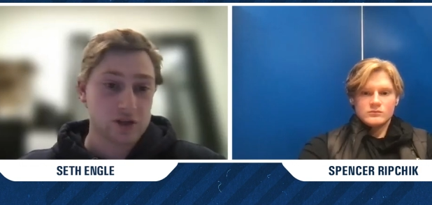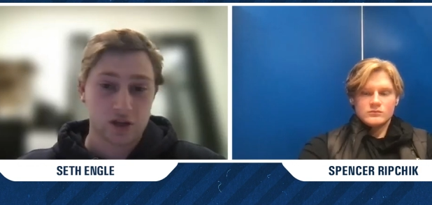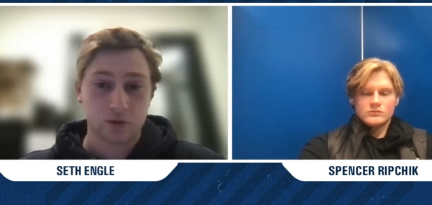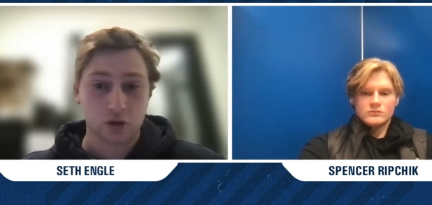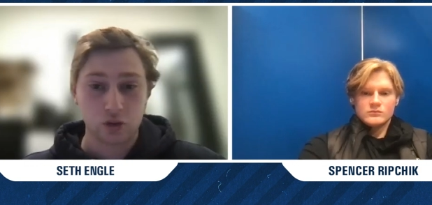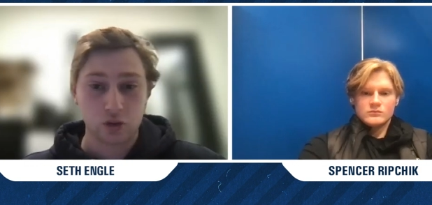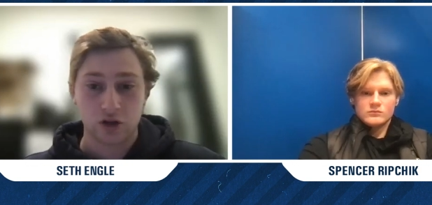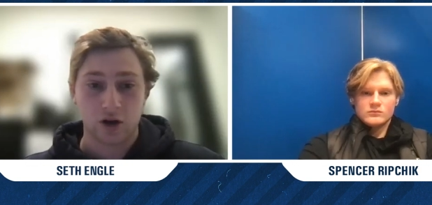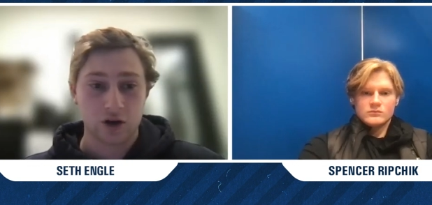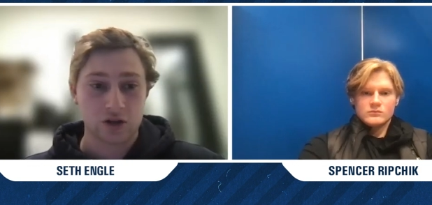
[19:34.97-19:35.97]
Speaker 1: some two
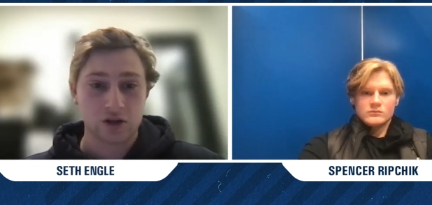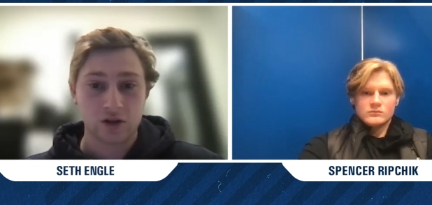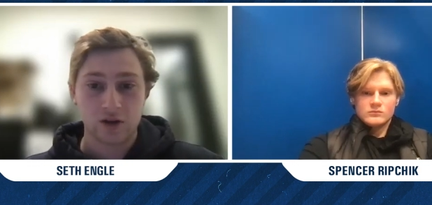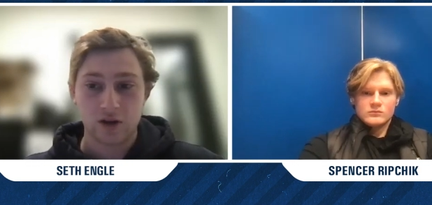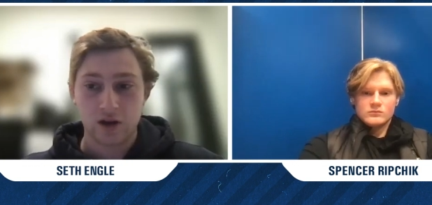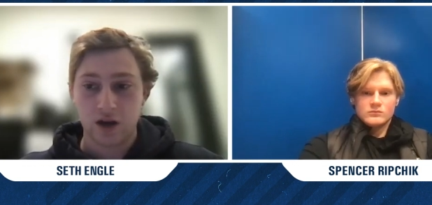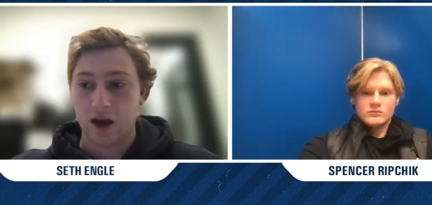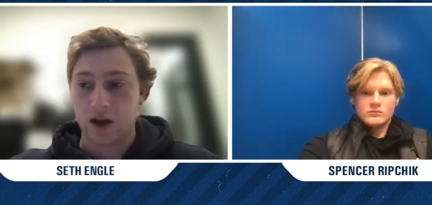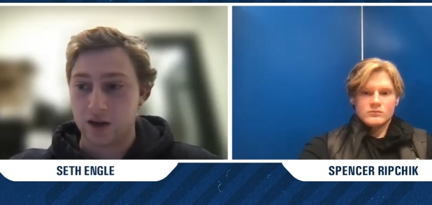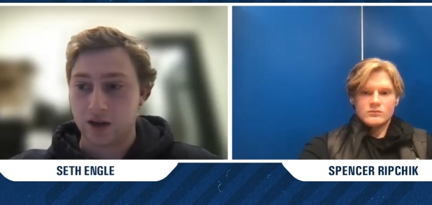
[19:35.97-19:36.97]
stars
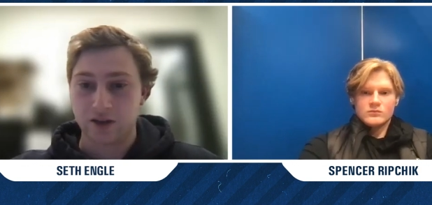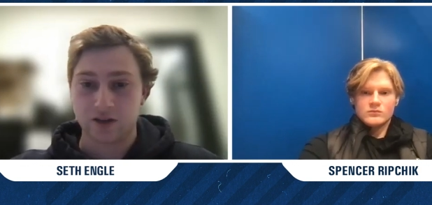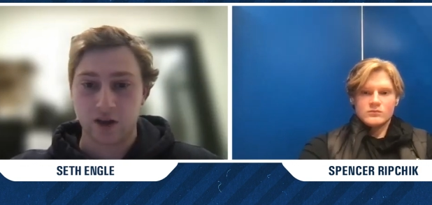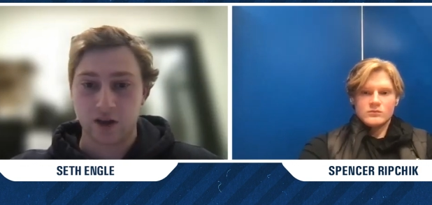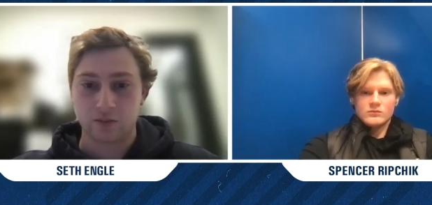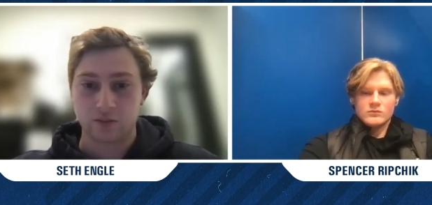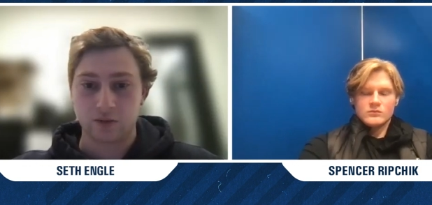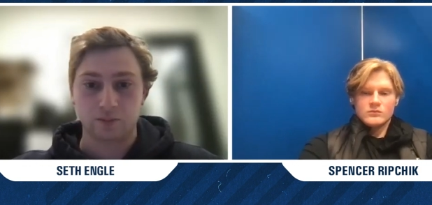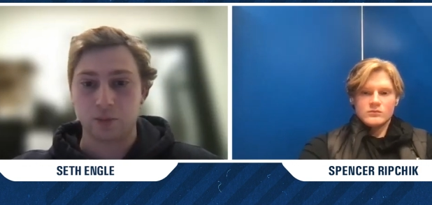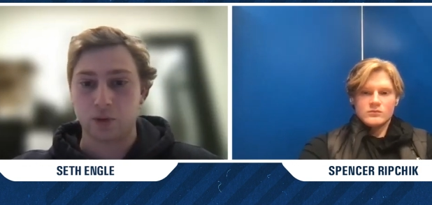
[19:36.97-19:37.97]
and he gets them to
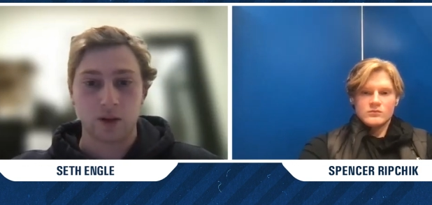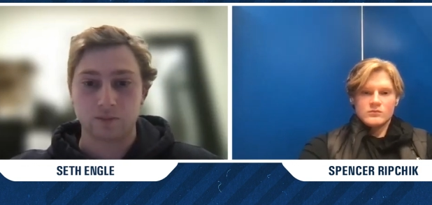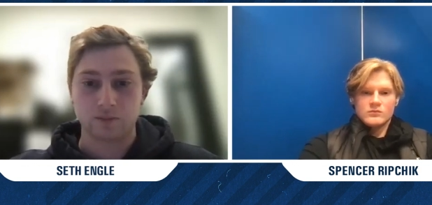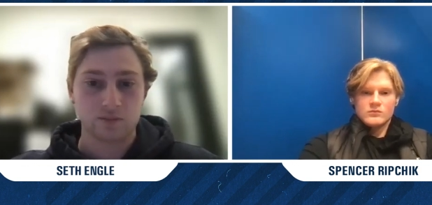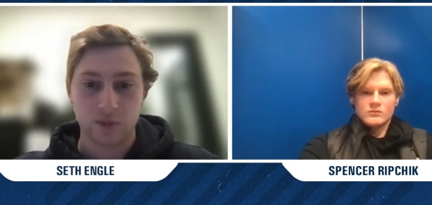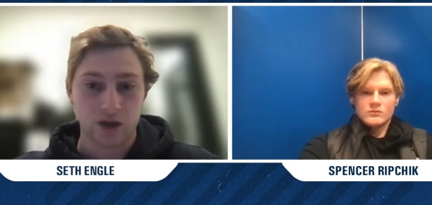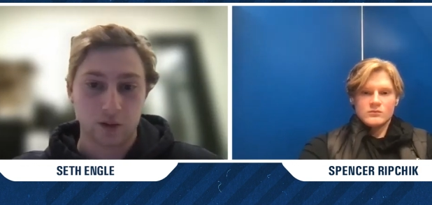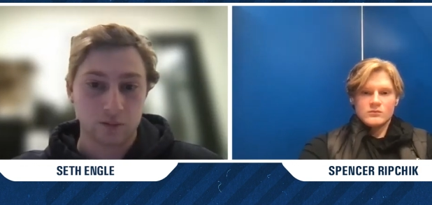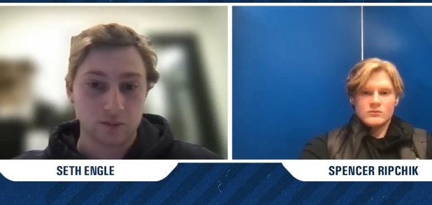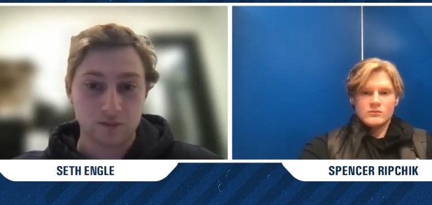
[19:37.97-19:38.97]
put up, you know,
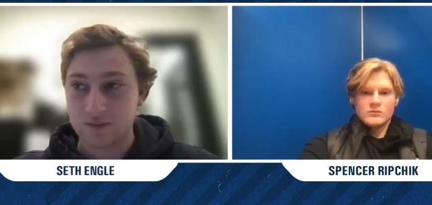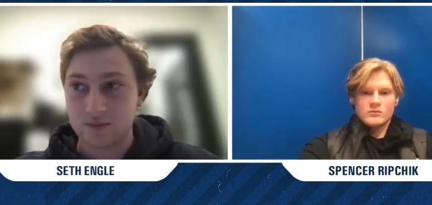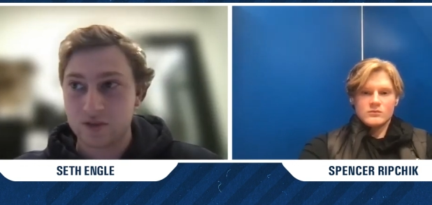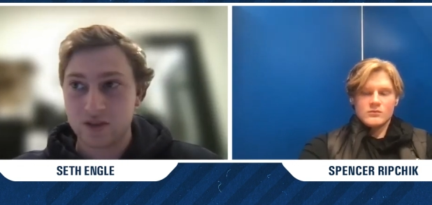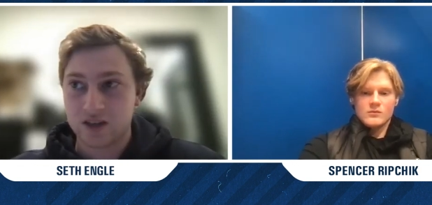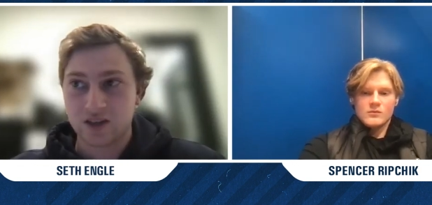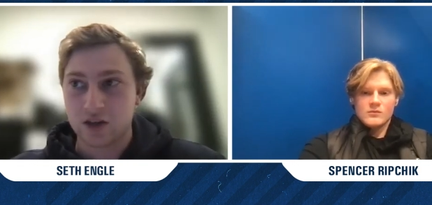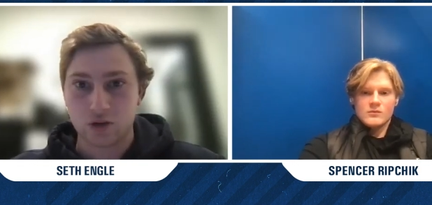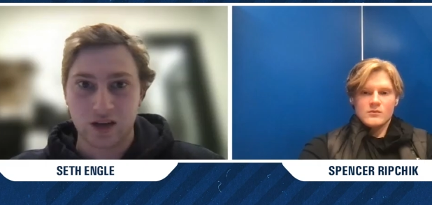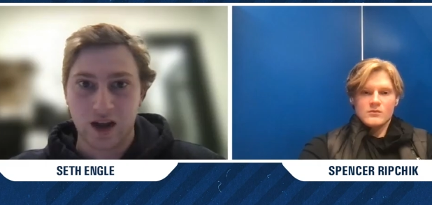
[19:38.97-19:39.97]

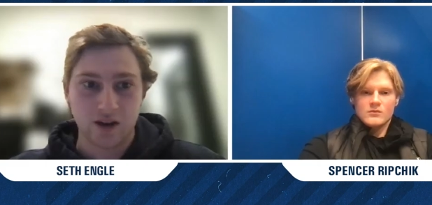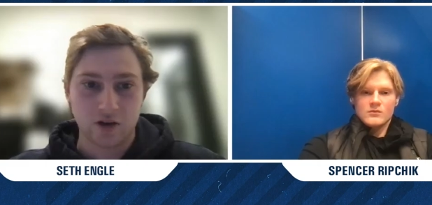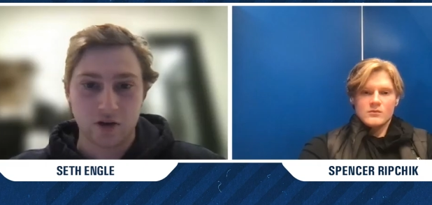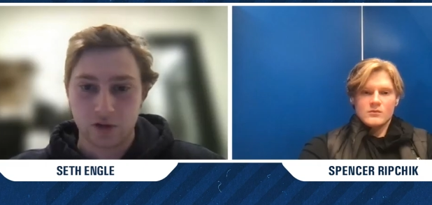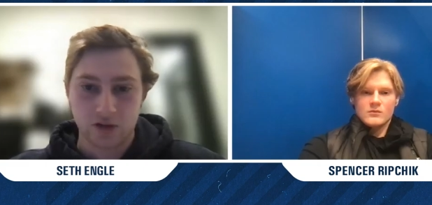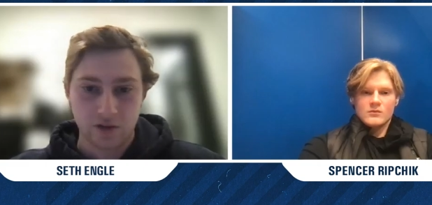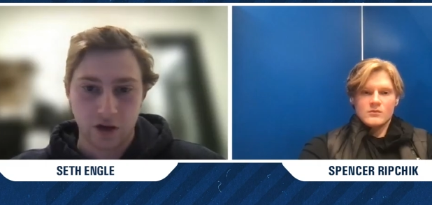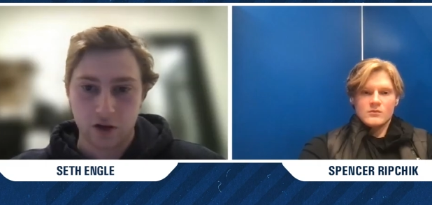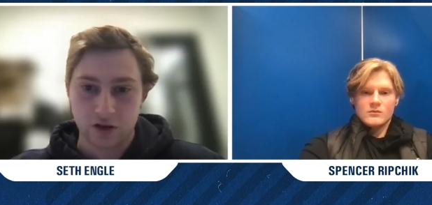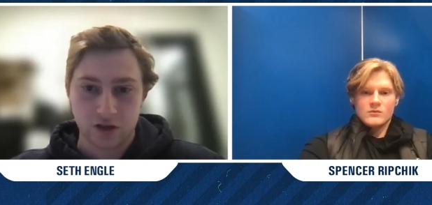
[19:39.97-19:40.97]
600 to 900 receiving
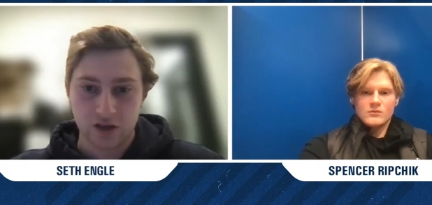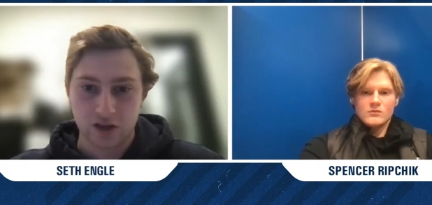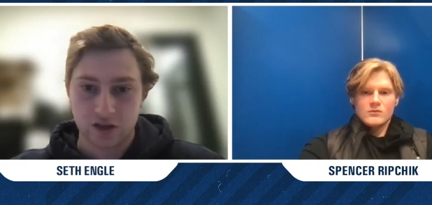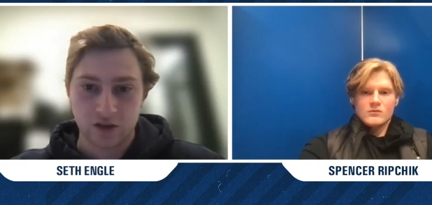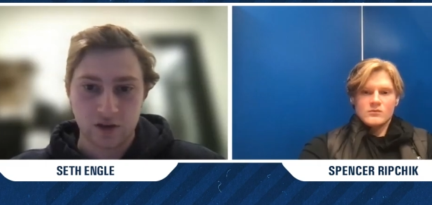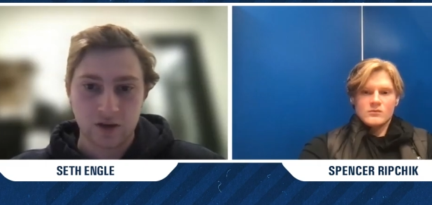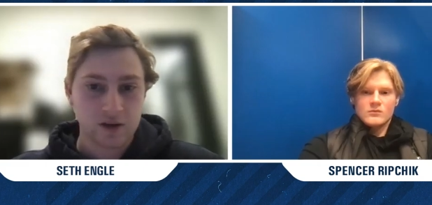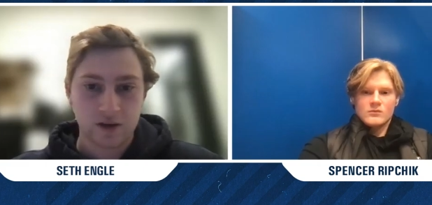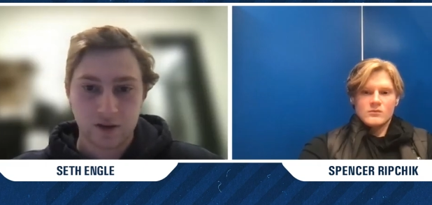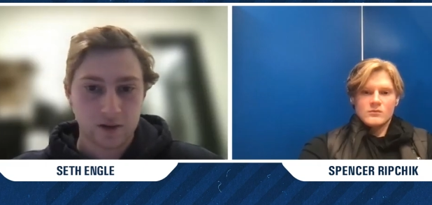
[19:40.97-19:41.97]
yards in a season.
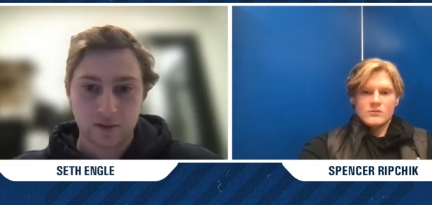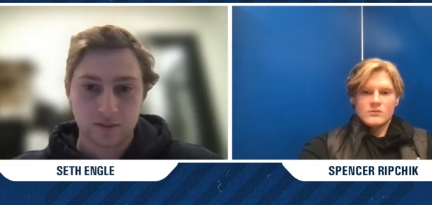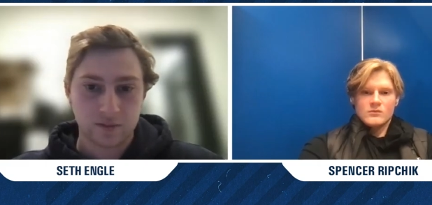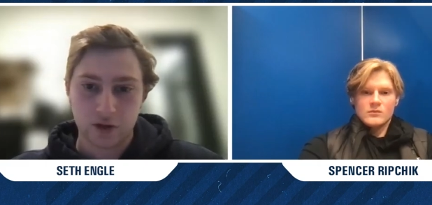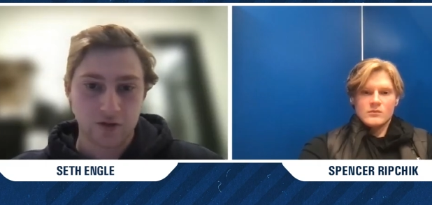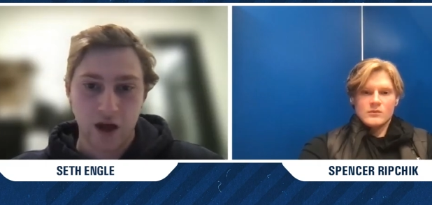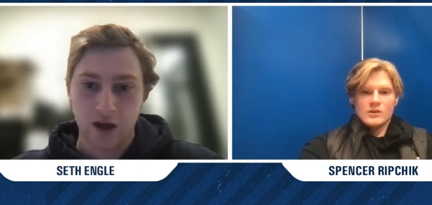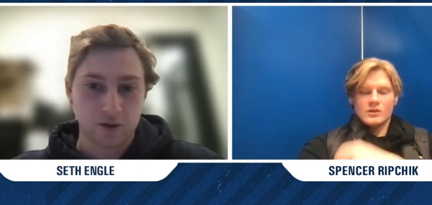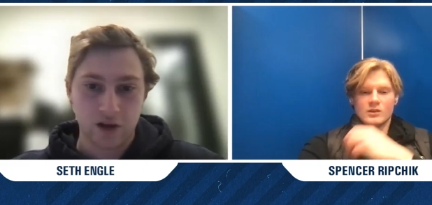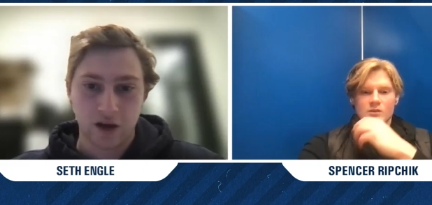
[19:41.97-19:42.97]
There's
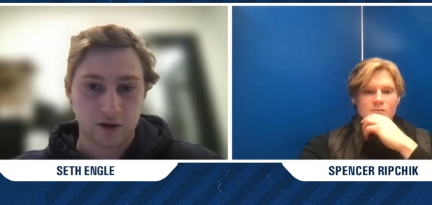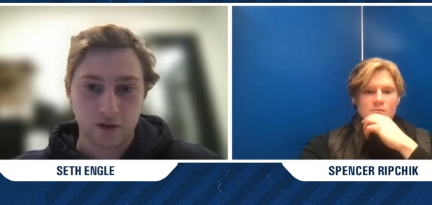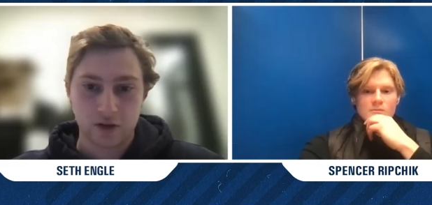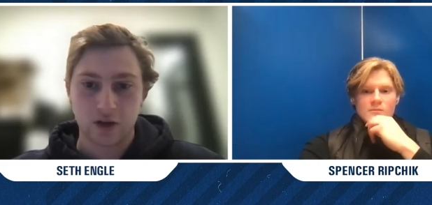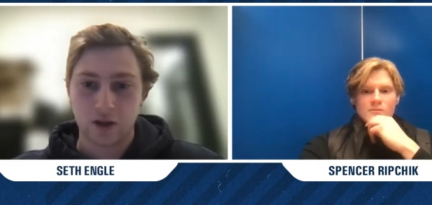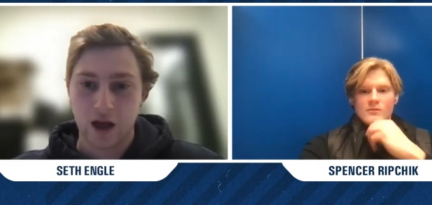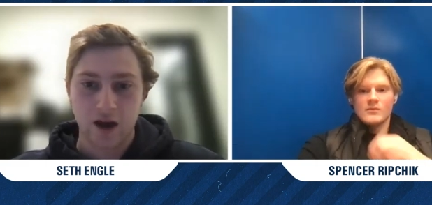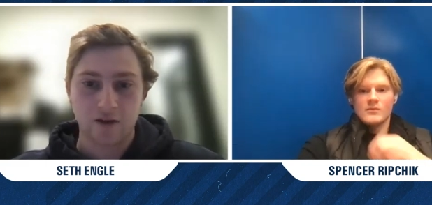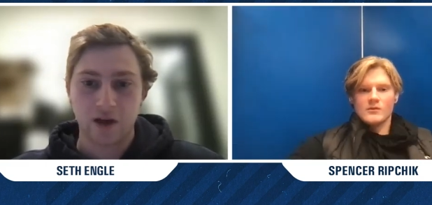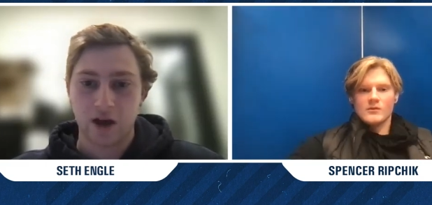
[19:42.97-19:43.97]
value there. There's a lot
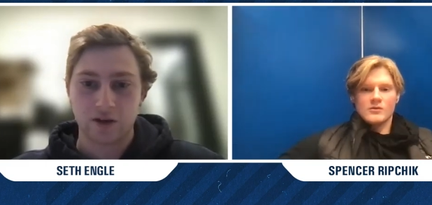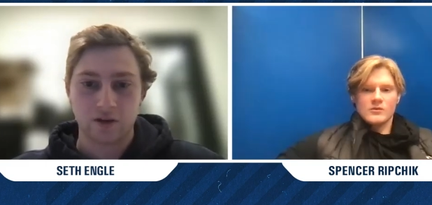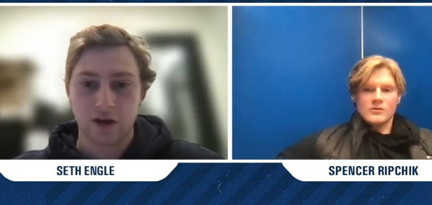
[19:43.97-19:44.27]
of value